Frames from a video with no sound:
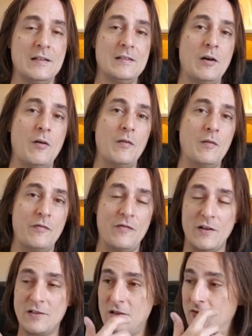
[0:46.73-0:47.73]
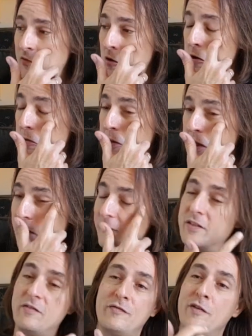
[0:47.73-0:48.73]
So, first of all, we
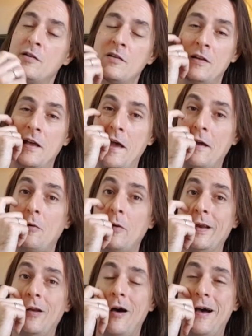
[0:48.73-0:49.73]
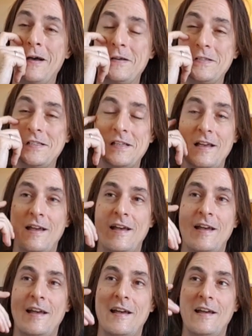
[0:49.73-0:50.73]
have the vernal equinox
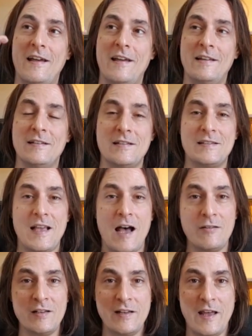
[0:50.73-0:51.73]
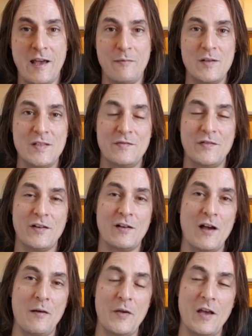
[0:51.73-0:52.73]
uh, in the southern hemisphere
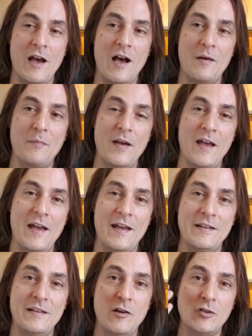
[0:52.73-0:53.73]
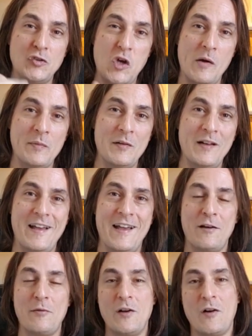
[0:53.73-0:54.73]
coming up, and the autumnal
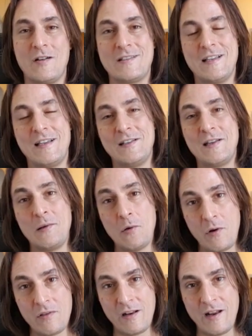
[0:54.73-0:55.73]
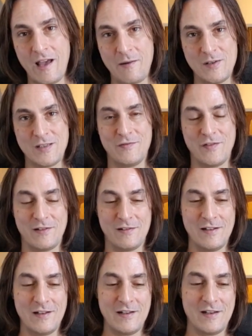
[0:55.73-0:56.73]
equinox in the northern hemisphere
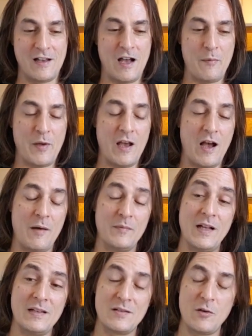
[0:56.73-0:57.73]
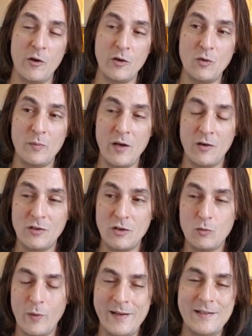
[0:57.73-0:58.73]
coming up. That's going to be on the
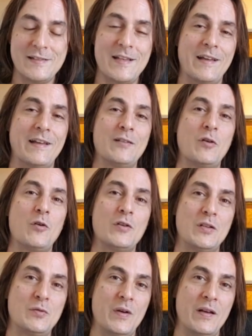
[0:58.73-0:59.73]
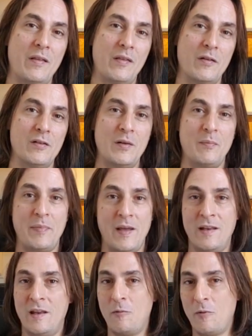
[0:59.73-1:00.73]
twenty-second or the twenty-third,
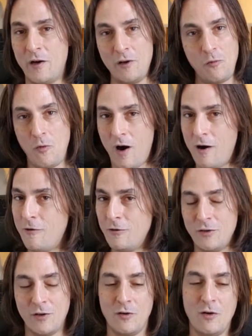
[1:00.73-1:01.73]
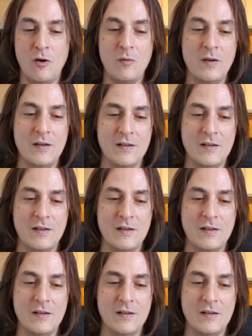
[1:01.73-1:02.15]
depending where you are on the globe.